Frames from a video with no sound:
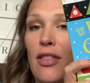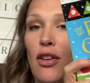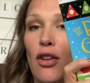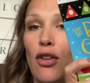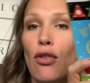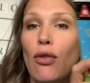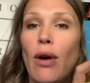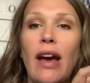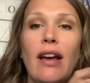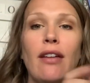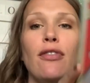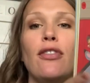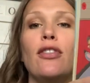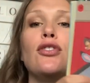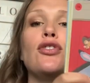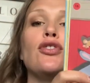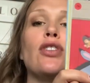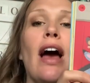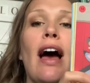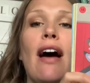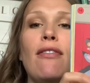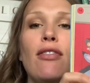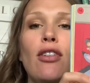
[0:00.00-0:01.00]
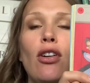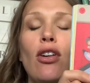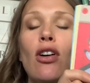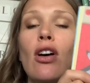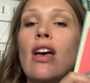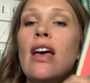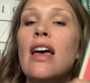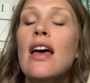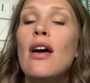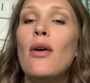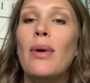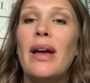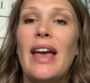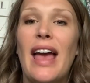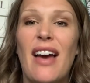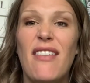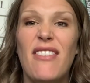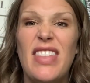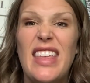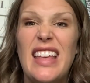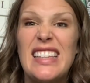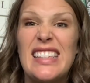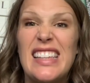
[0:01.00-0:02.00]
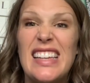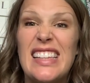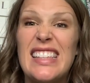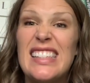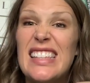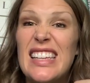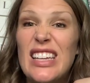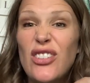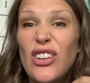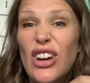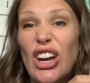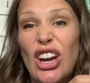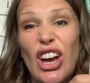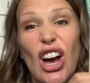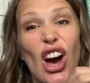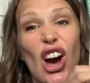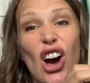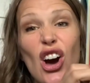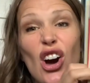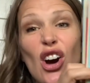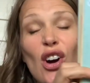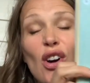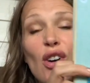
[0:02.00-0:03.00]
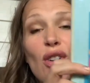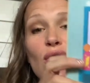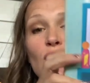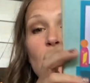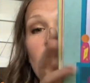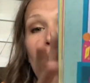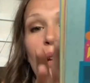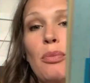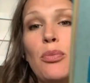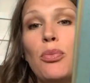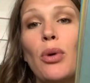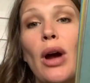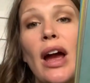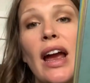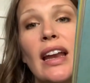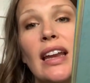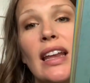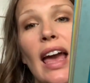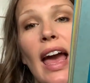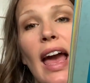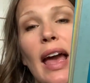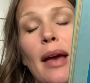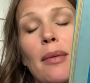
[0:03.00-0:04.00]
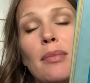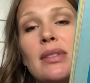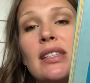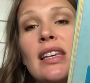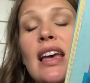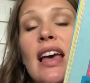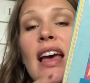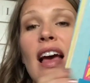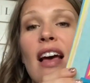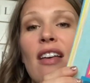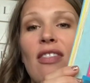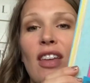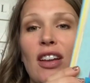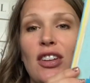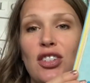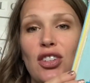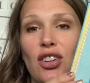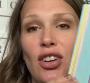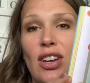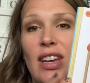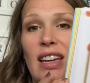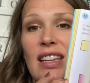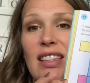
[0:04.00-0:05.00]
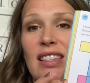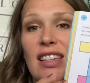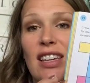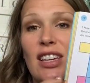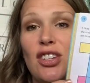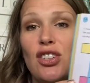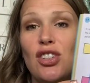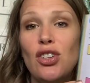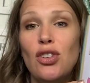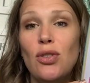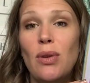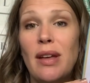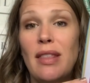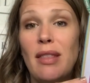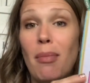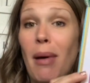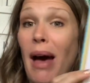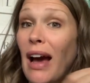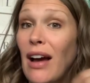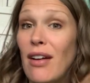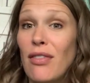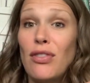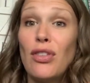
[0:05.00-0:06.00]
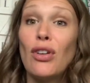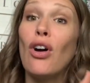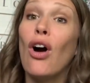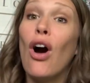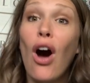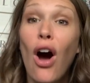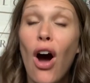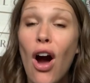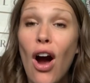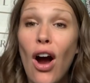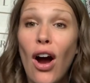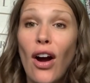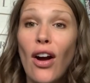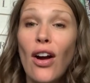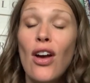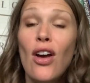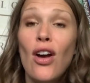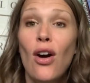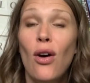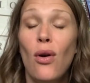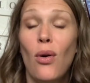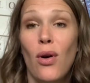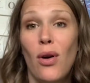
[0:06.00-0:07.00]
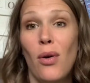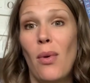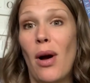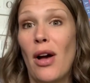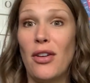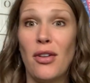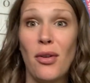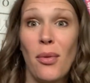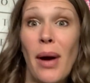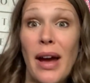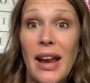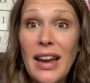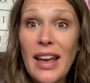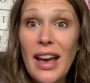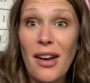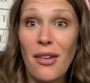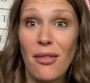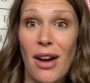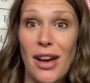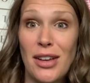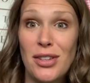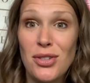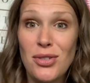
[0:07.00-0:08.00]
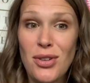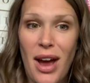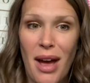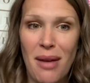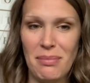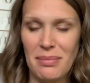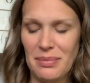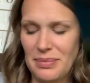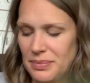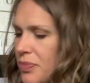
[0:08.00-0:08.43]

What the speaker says: They're great for travel. We have things like secret codes and brain games that your kids can do in the back of the car or while you're waiting at a restaurant.